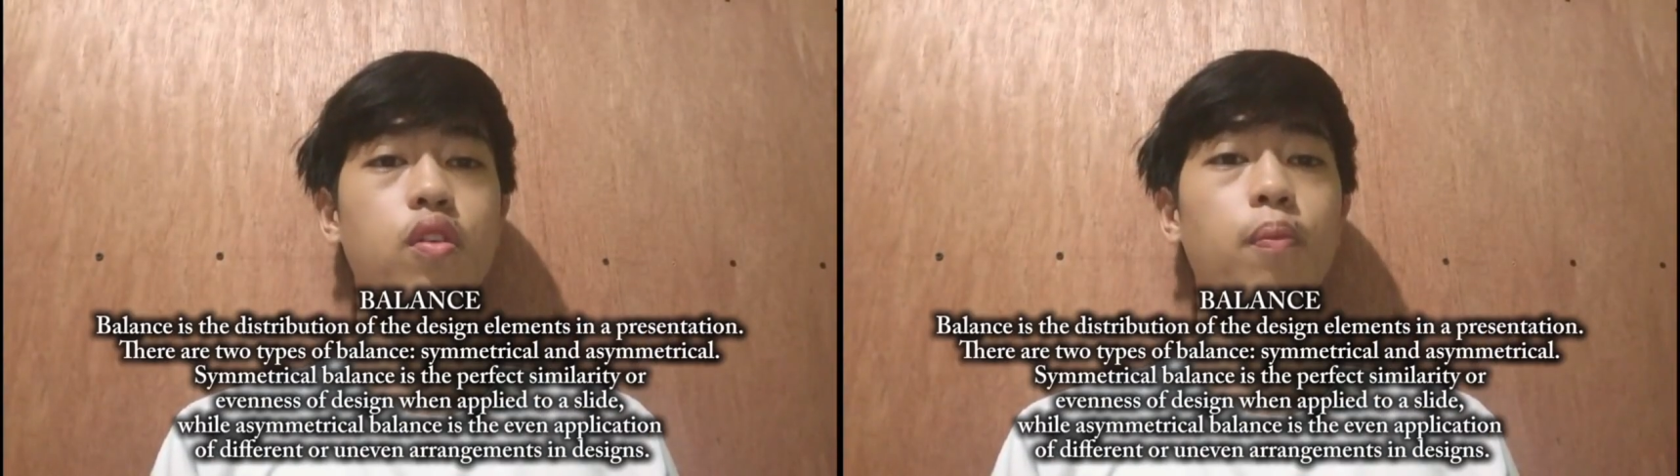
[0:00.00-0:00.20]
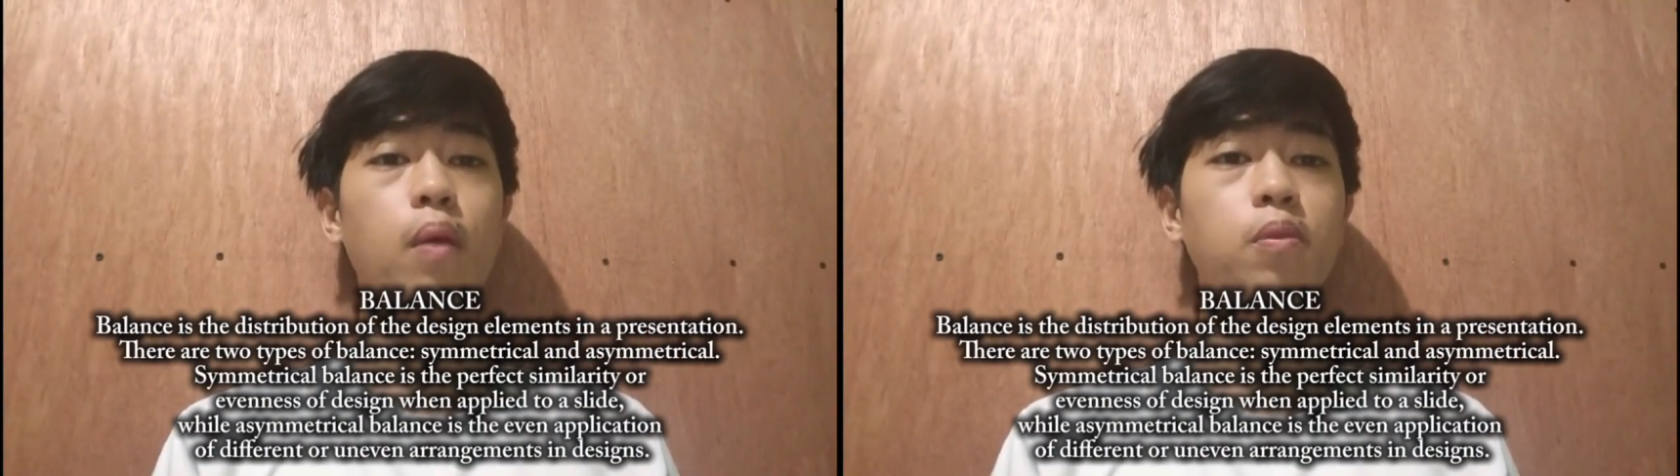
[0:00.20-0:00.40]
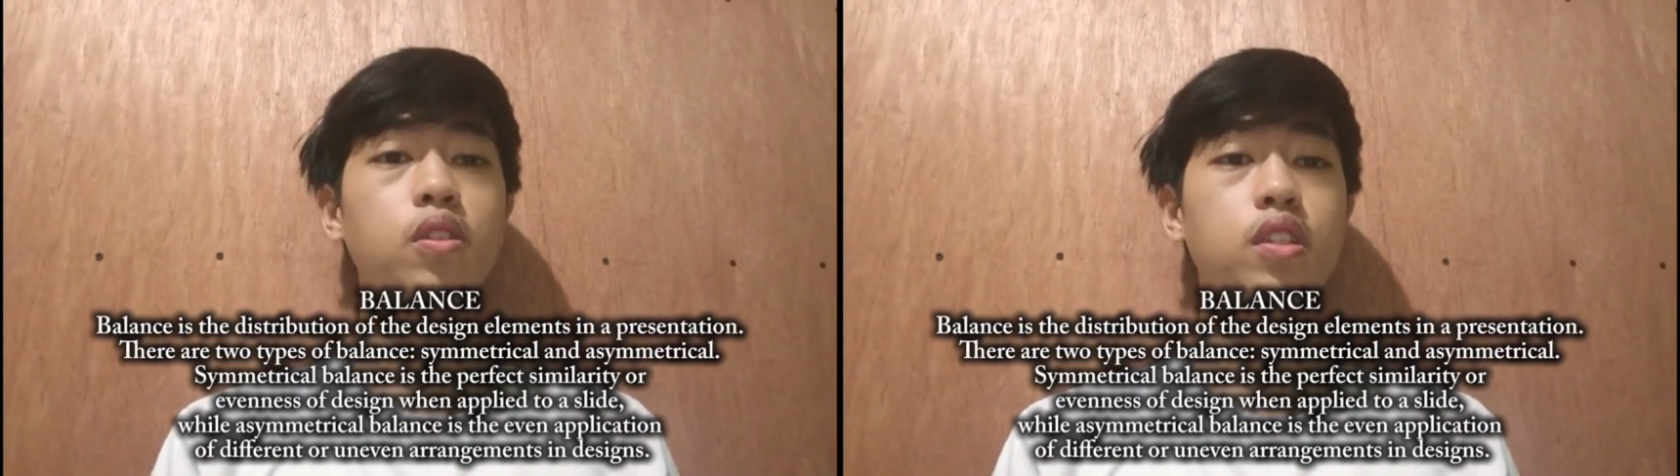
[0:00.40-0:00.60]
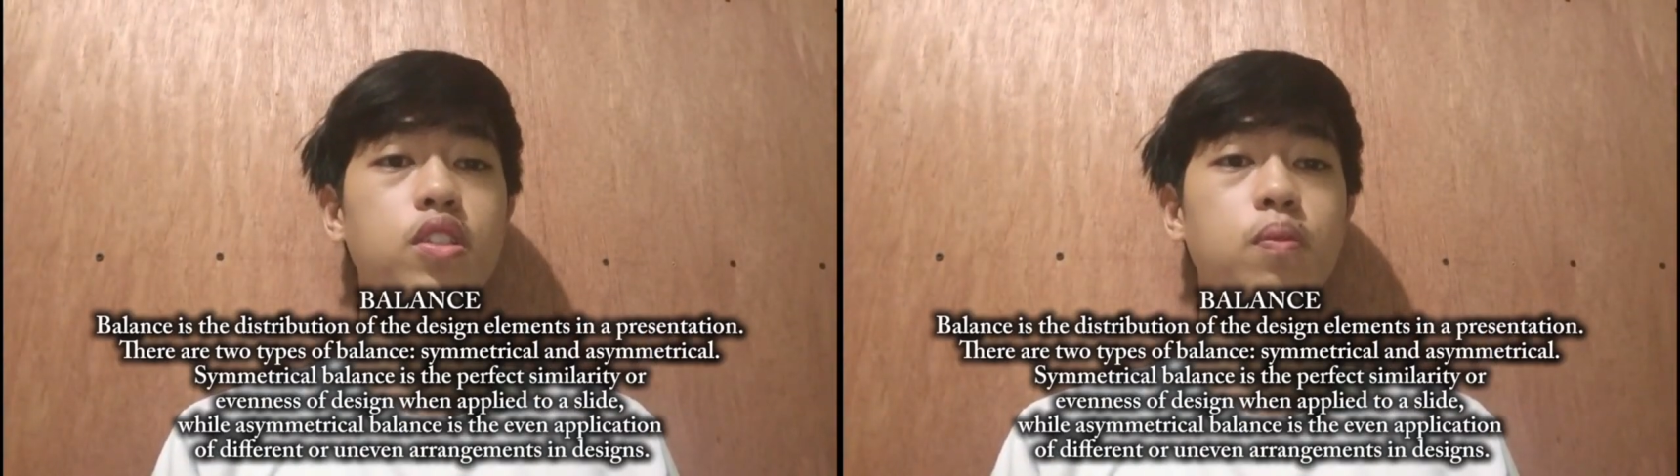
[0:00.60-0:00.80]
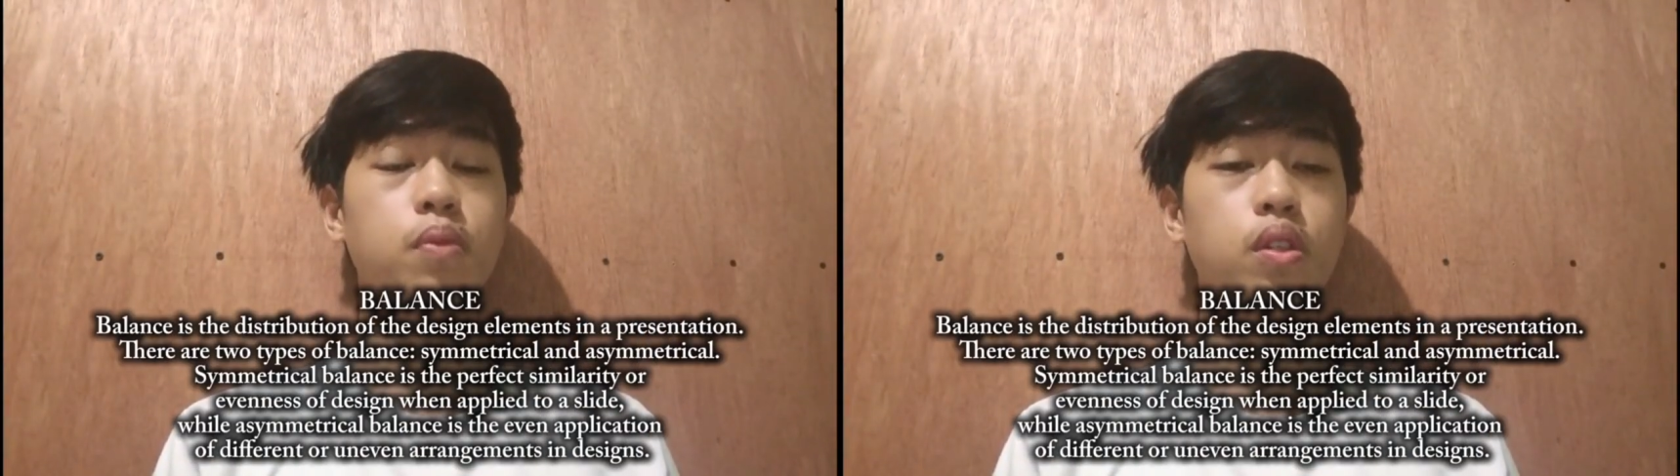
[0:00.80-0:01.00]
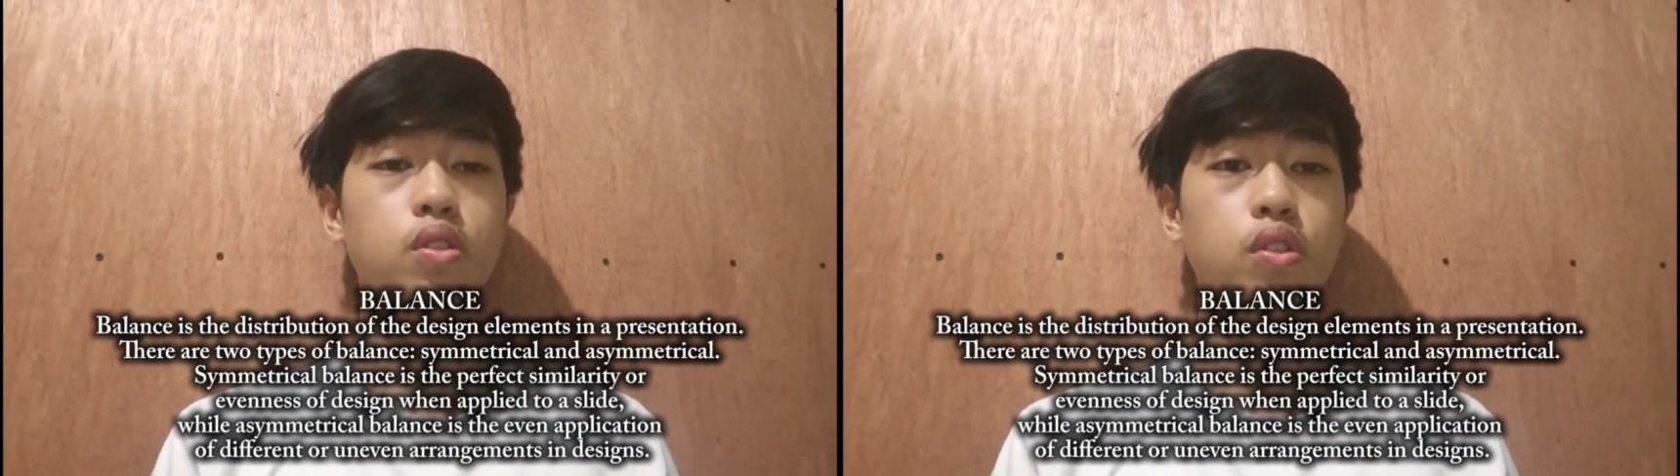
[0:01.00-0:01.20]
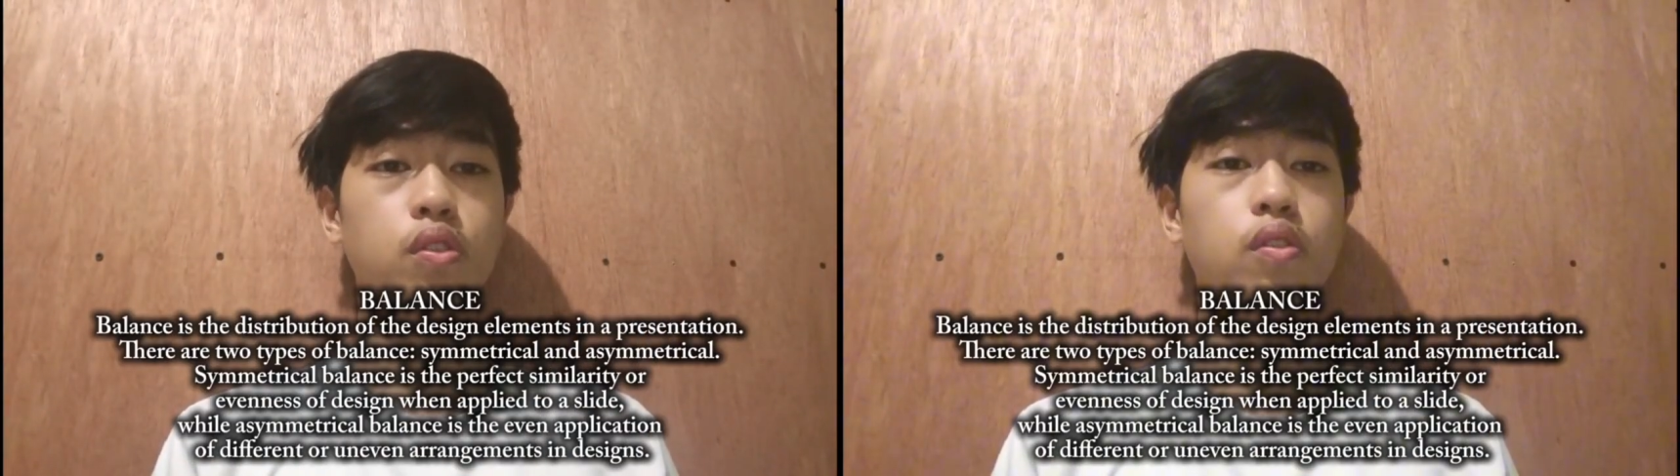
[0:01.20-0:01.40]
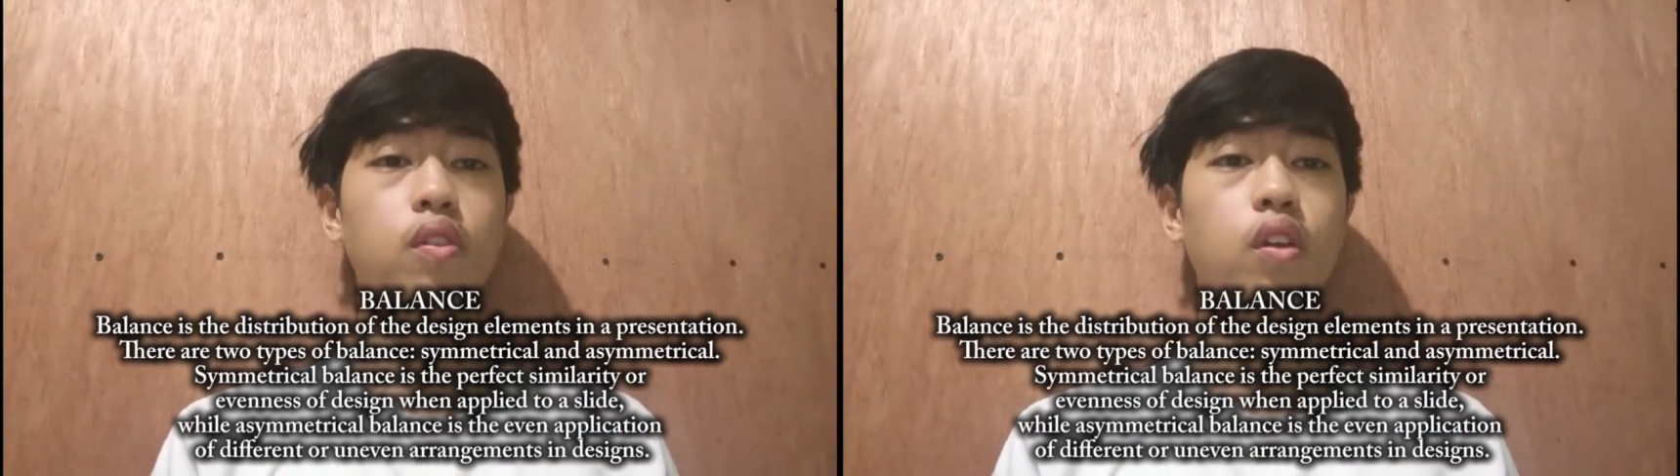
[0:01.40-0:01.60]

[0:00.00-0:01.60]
proper distribution